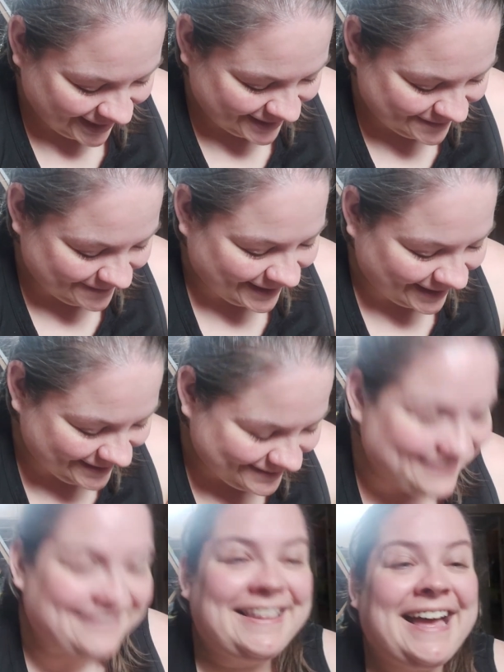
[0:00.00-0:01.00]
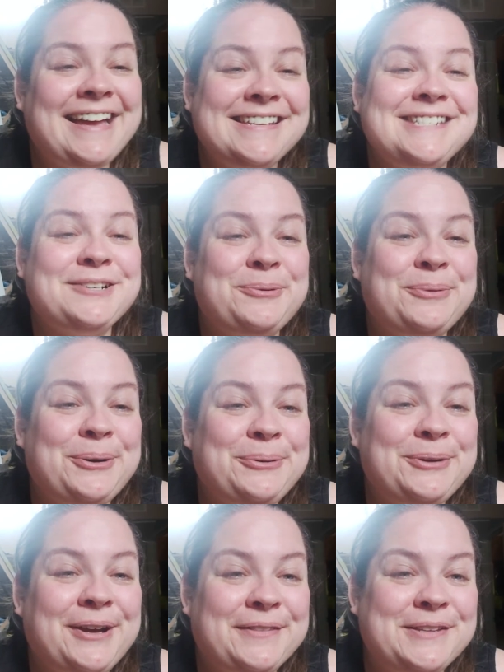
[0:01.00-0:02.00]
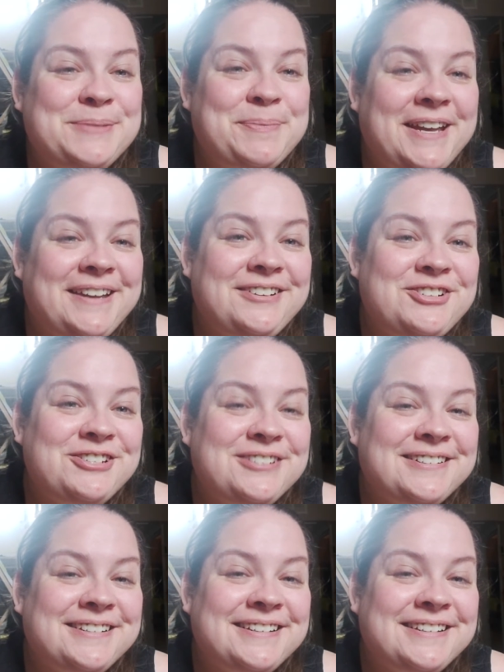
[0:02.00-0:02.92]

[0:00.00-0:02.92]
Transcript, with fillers: and then uh, the last quote on this page,